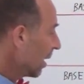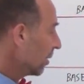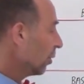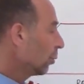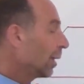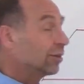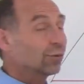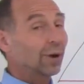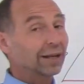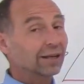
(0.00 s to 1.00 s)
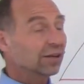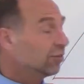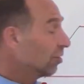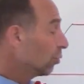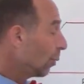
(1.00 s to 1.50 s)
Another way to write it
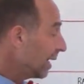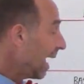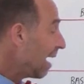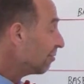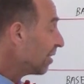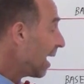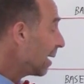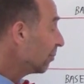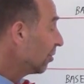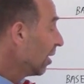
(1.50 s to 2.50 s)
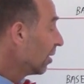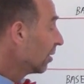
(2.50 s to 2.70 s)
is it's 1 half times